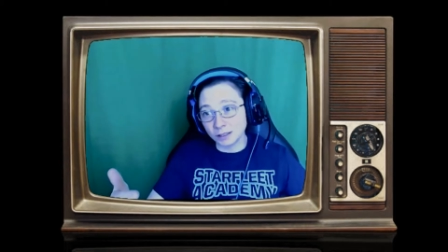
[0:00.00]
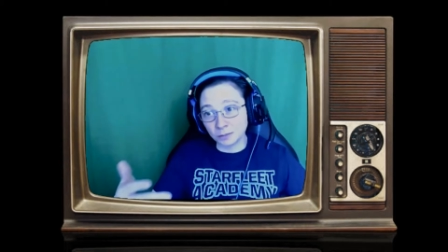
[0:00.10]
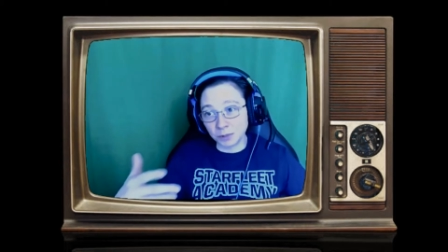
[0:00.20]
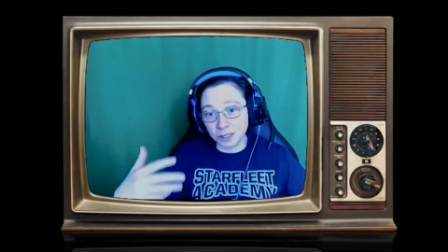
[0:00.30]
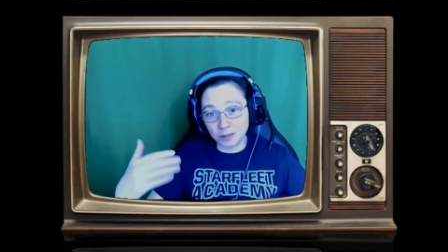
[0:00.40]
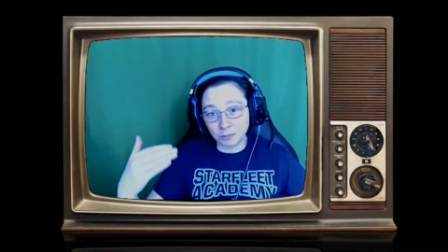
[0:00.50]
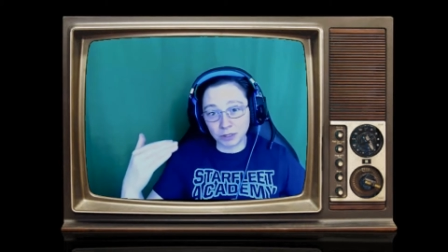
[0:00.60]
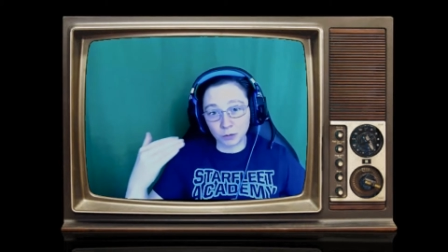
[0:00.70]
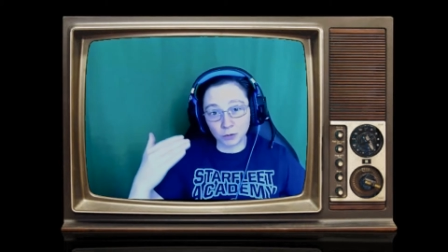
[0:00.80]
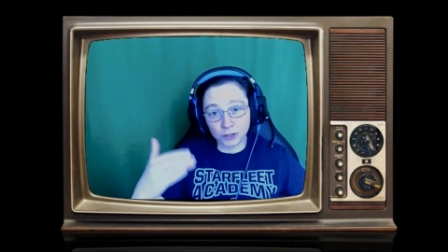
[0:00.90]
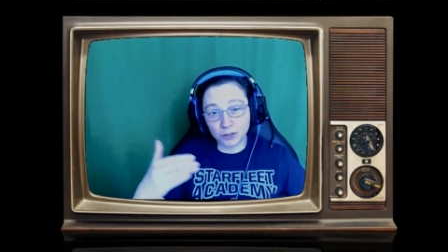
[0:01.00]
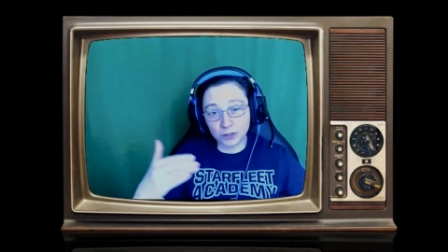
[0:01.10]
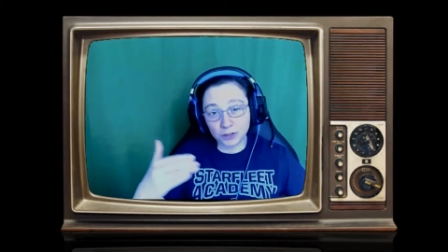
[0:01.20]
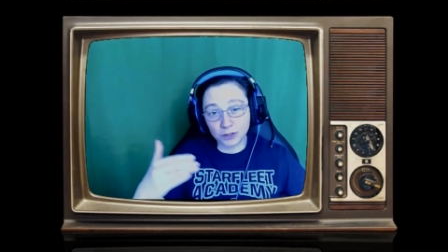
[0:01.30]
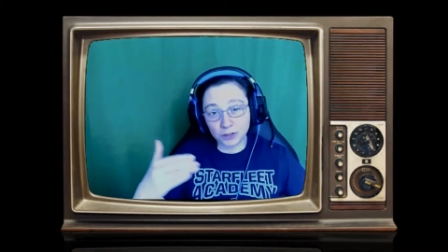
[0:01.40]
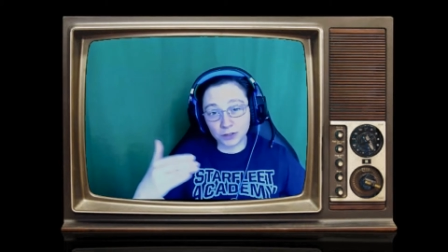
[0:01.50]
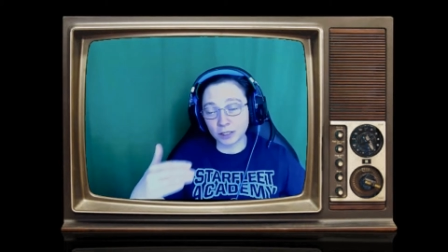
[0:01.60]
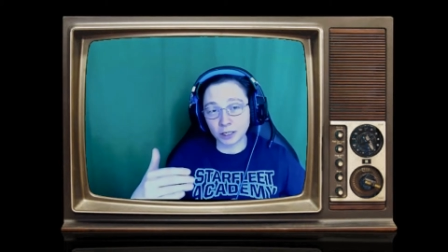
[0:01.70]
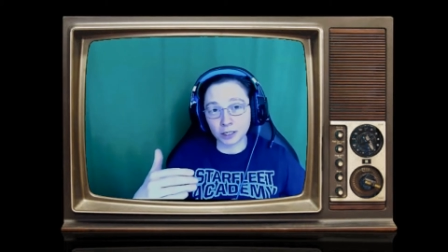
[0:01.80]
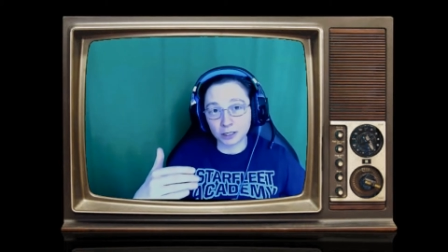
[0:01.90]
but the real story
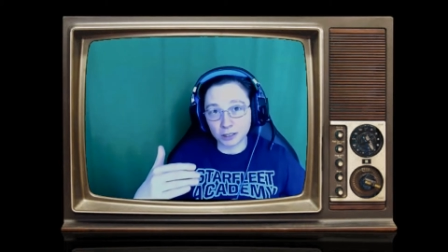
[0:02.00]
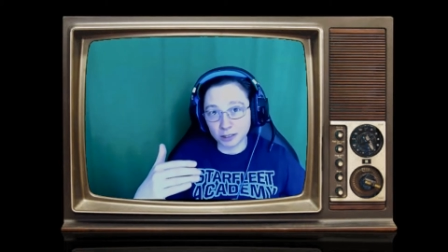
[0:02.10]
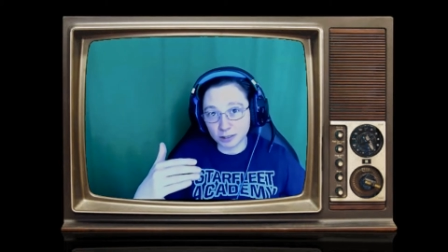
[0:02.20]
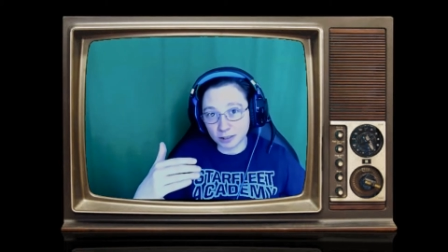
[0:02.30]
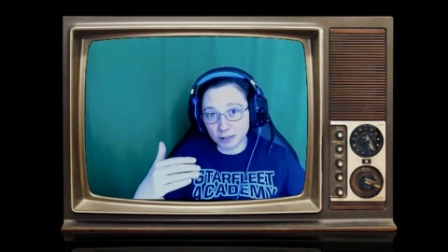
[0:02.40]
starts